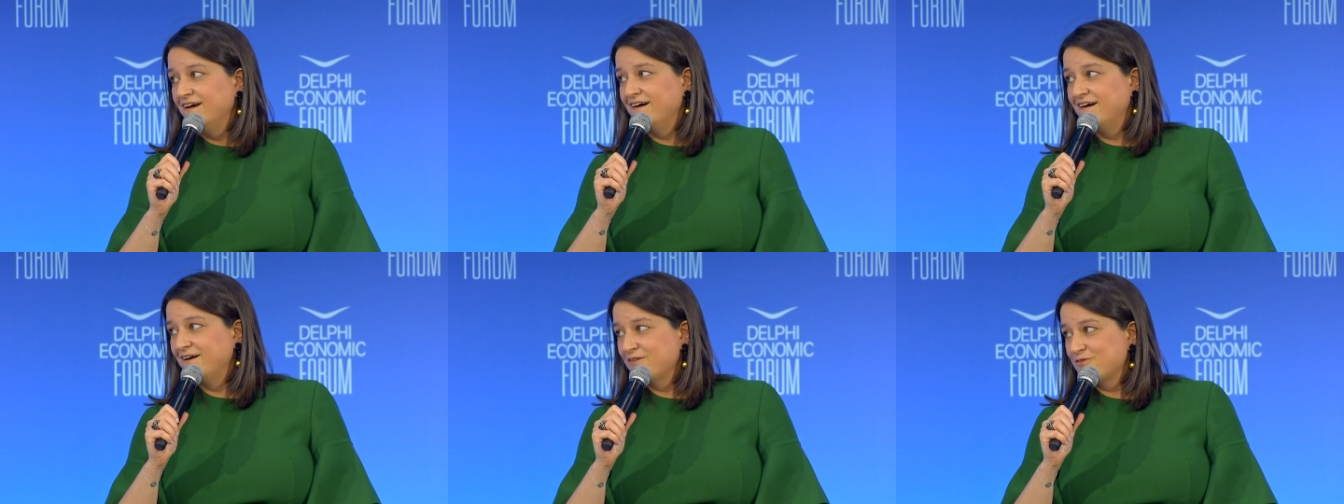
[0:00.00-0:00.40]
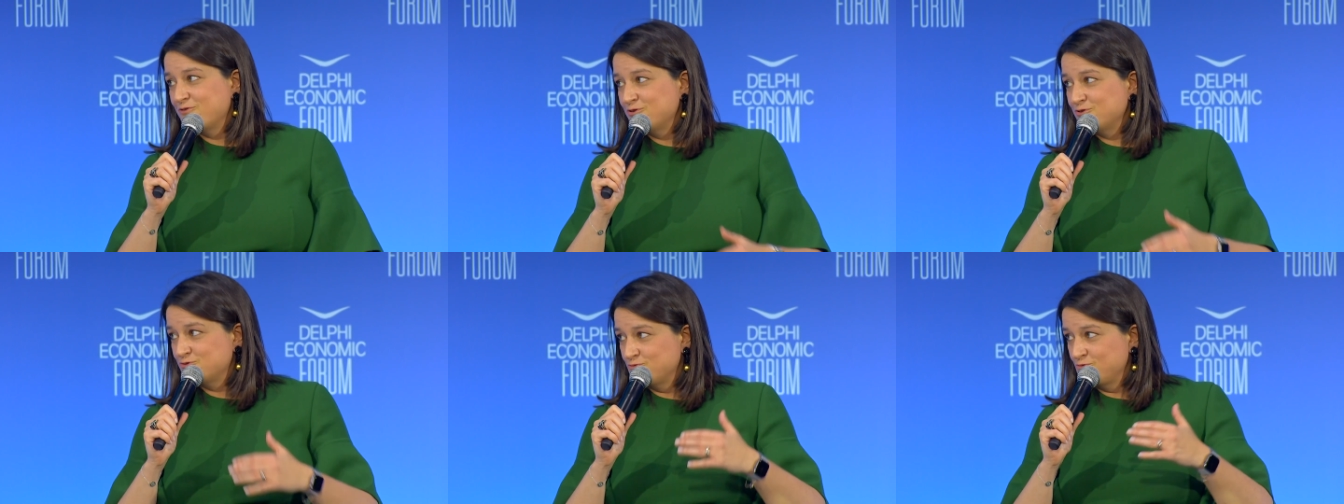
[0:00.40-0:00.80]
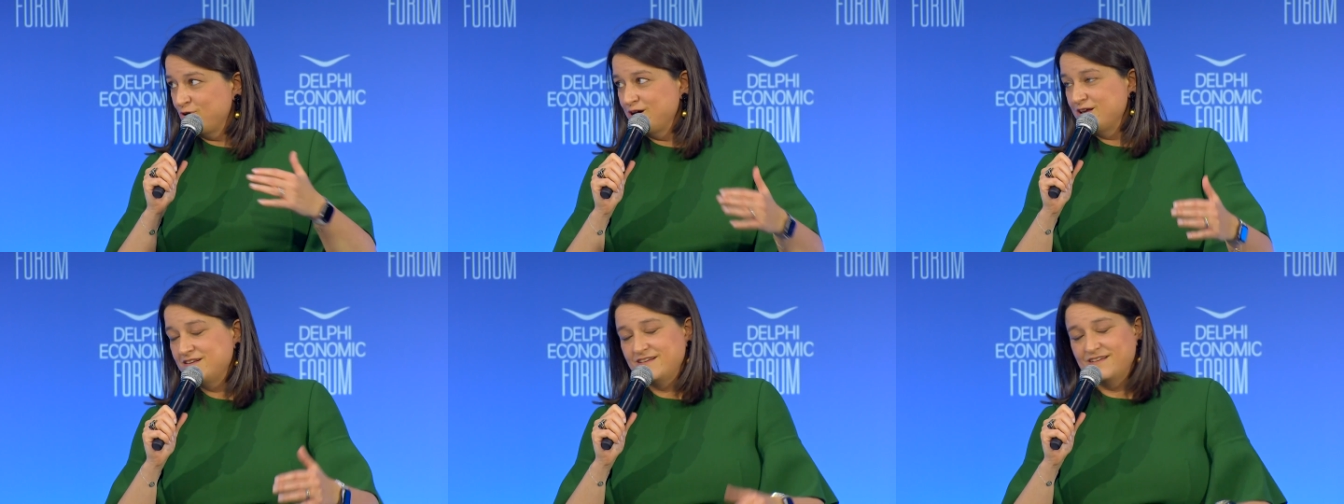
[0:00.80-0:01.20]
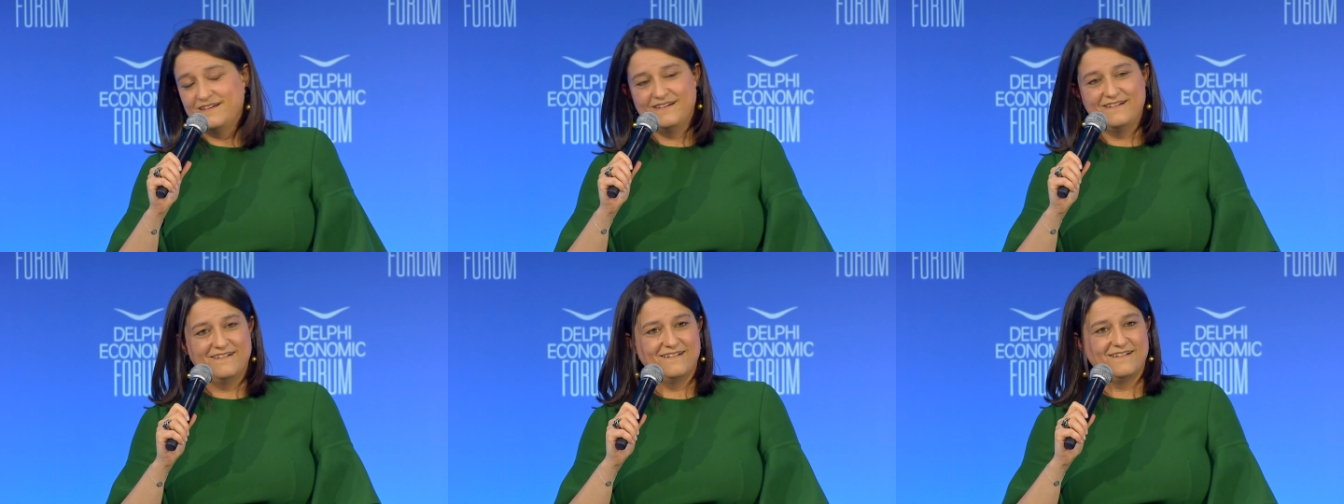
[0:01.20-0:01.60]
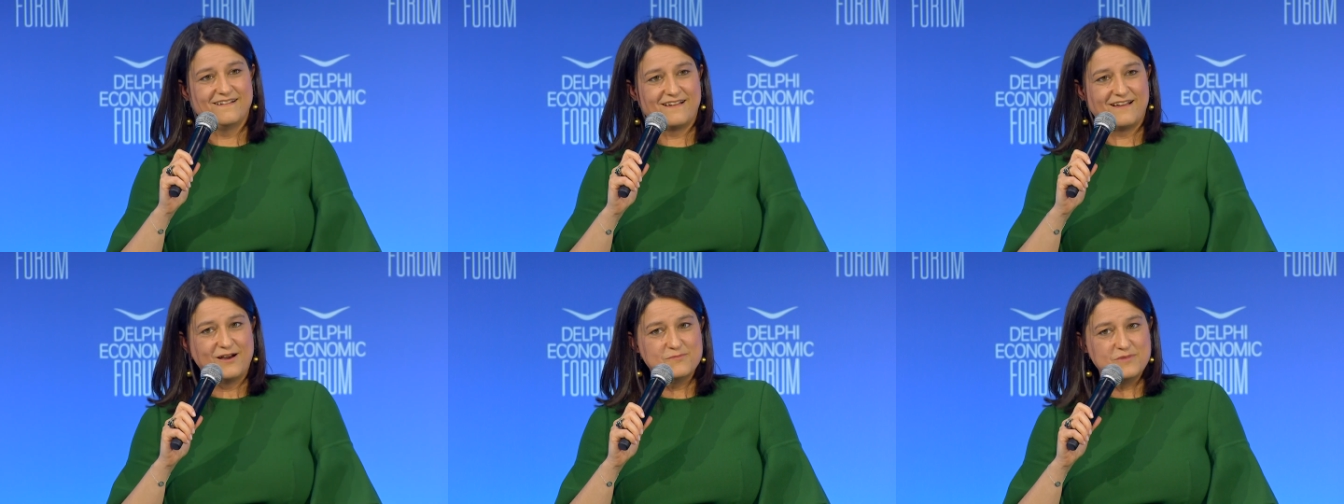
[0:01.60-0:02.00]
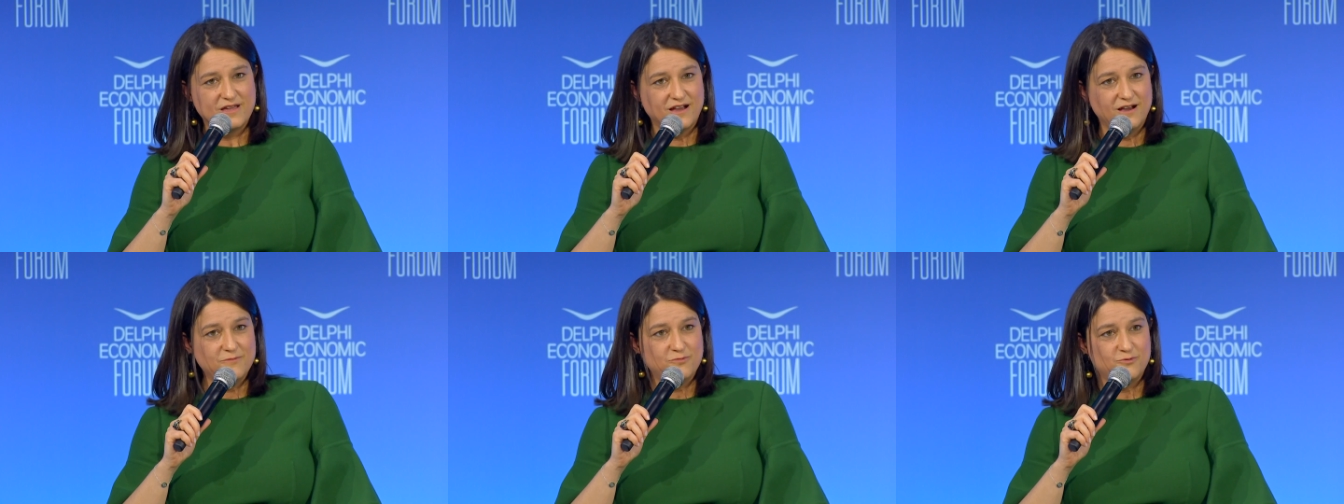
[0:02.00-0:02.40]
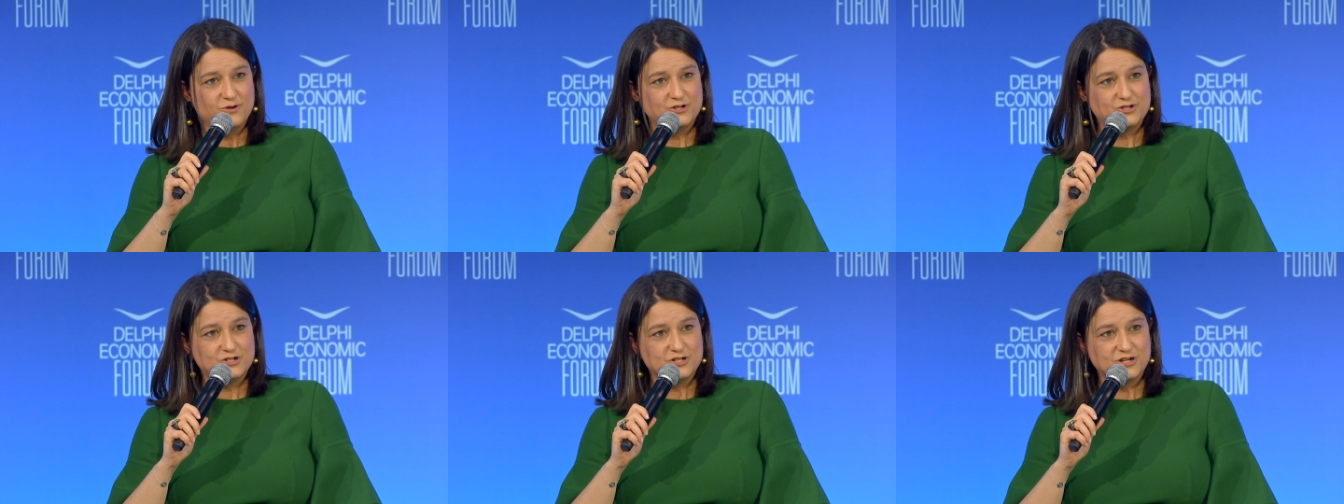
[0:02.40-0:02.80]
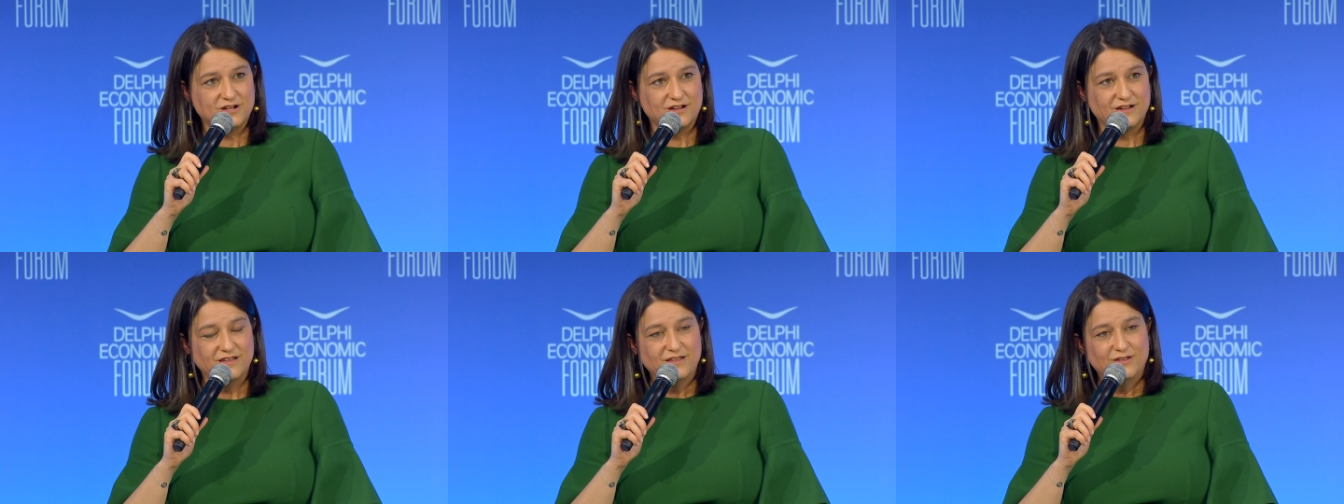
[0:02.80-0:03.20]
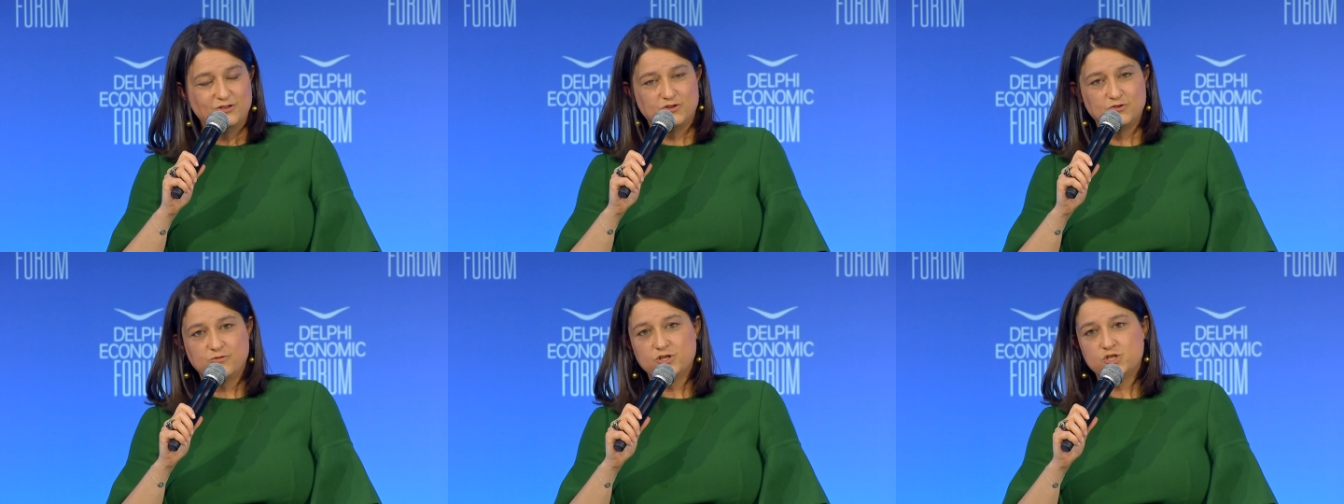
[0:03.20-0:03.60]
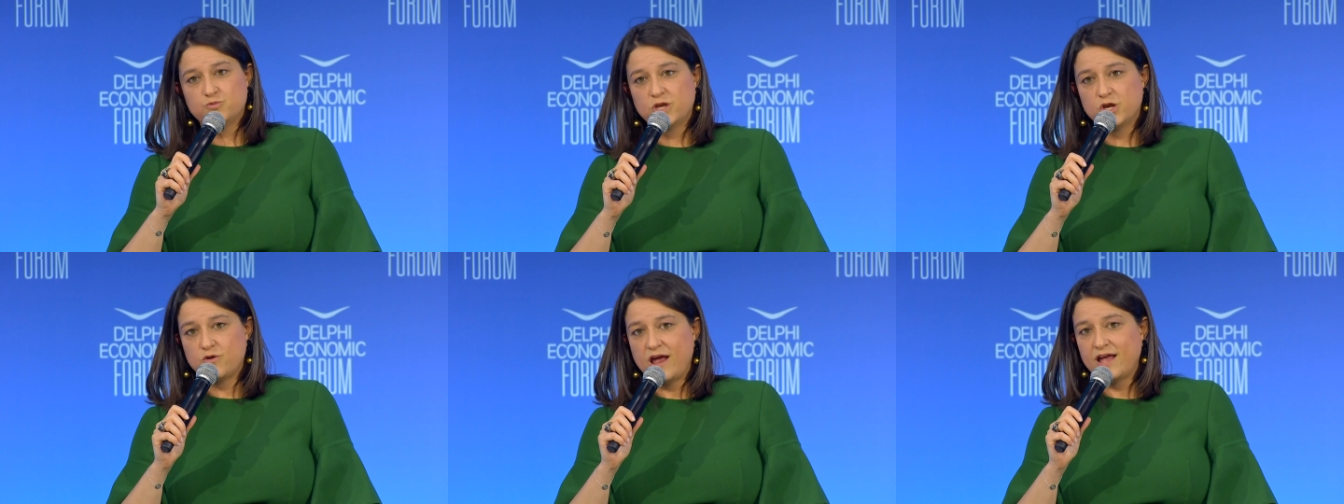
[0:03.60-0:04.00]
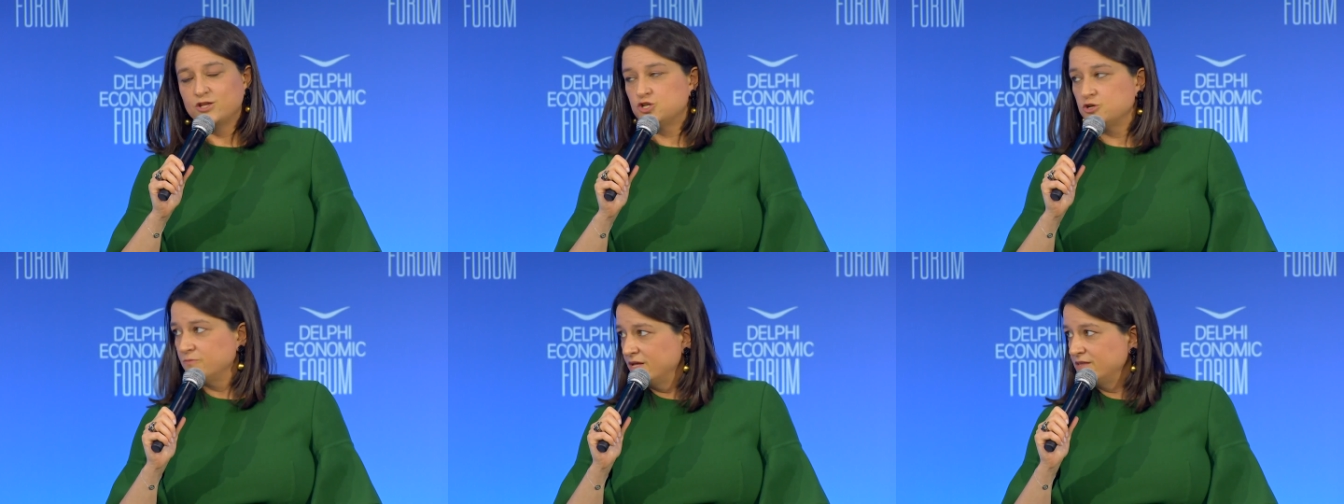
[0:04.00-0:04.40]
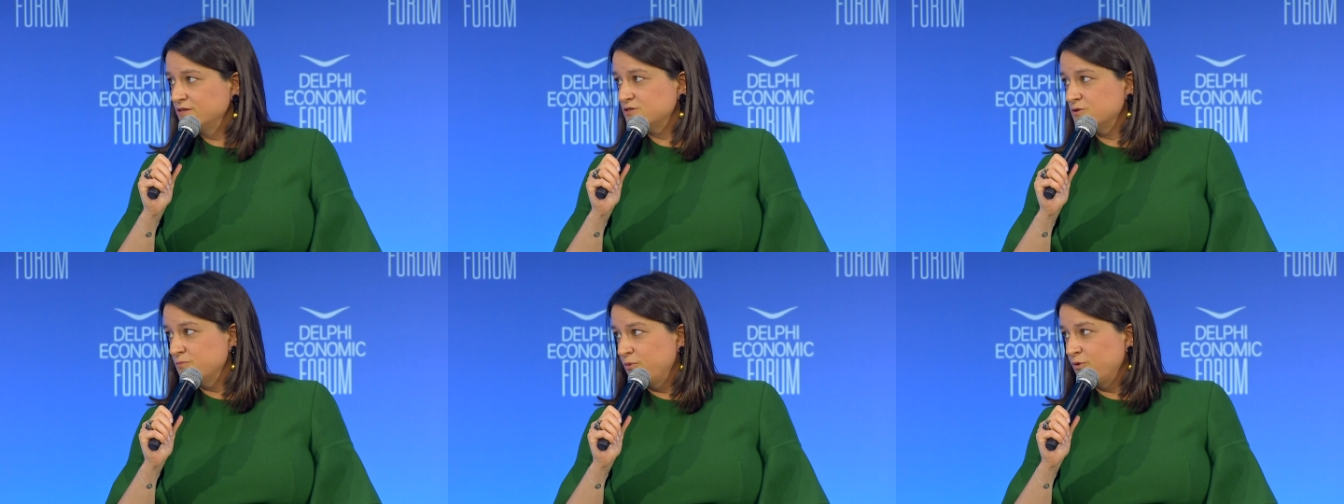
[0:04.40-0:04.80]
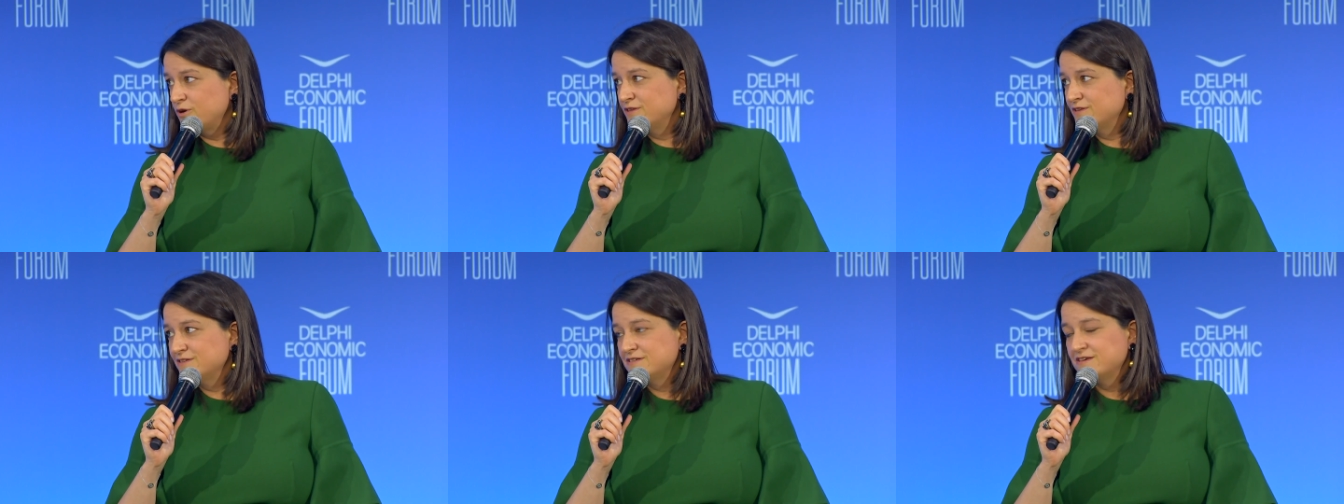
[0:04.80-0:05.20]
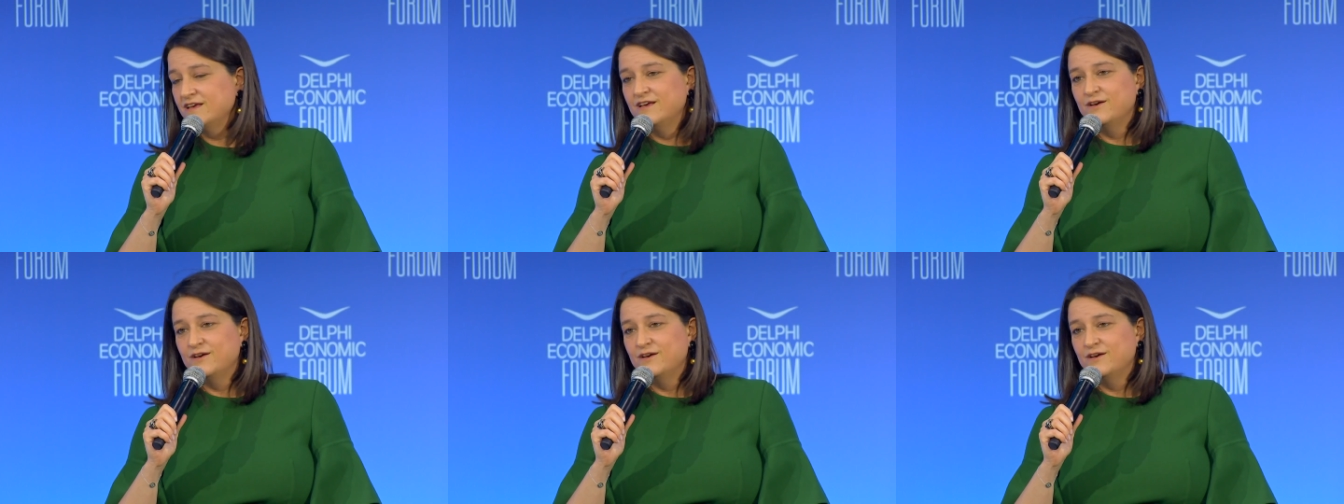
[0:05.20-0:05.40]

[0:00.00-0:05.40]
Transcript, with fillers: Uh, there's one uh, coming up which, uh, to which we grant tremendous importance.